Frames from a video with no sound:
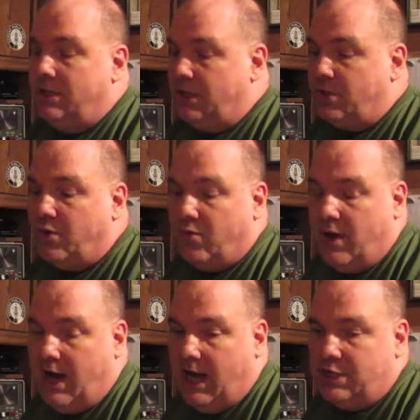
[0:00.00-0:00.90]

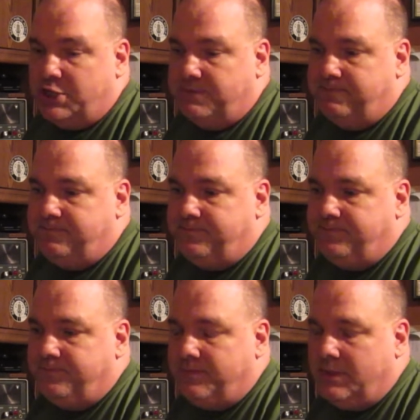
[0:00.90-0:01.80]
garage
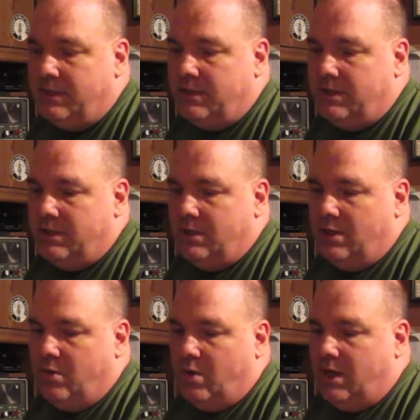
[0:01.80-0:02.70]

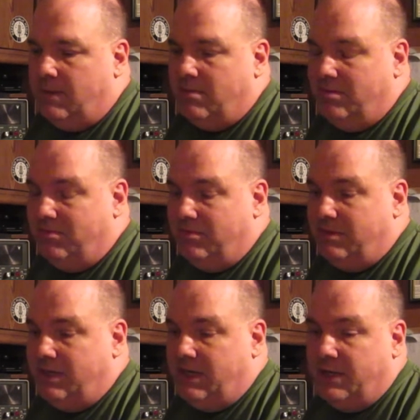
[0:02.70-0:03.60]
while I'm
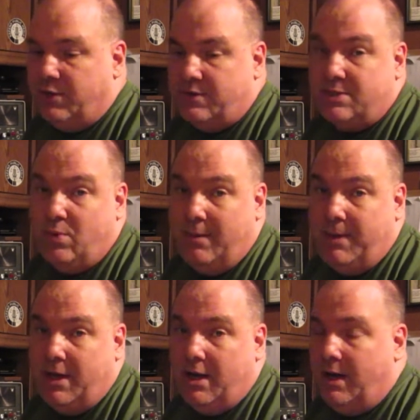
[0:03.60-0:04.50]
either
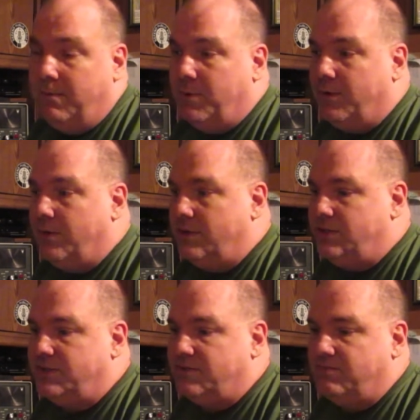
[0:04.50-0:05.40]
sweeping up or
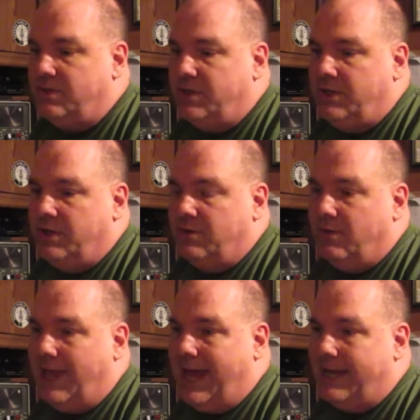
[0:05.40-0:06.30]
just
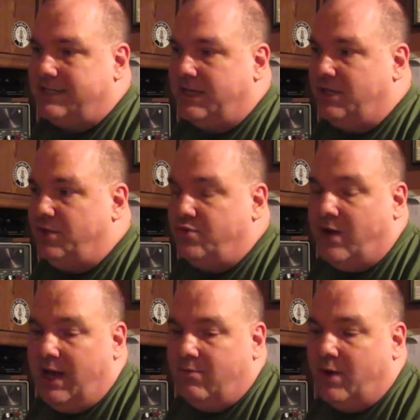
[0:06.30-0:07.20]
relaxing in the
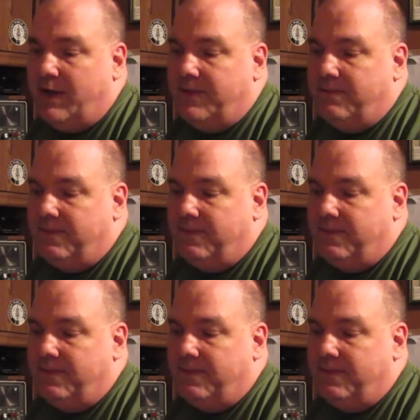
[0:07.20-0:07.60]
driveway,